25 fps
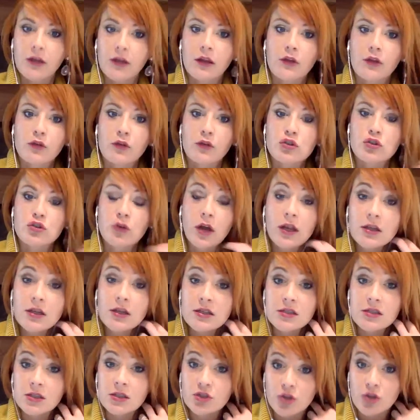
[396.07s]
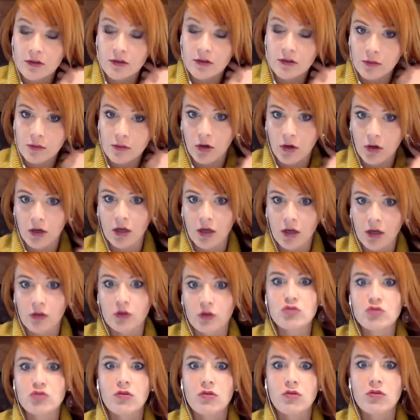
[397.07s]
Like they're trying to teach content marketing, they're
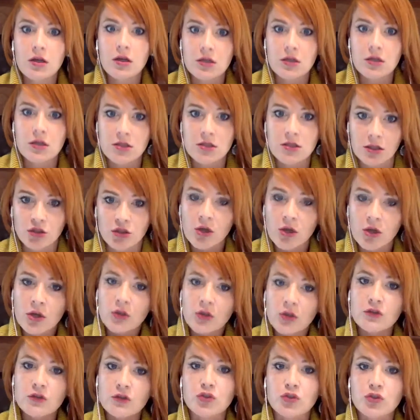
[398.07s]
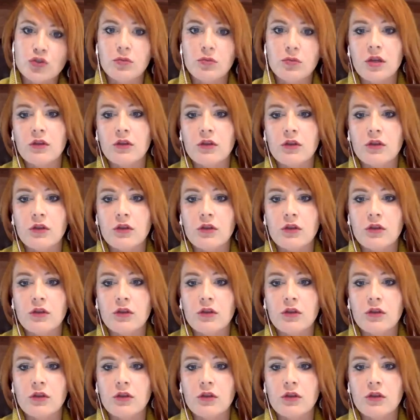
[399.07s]
trying to teach social media,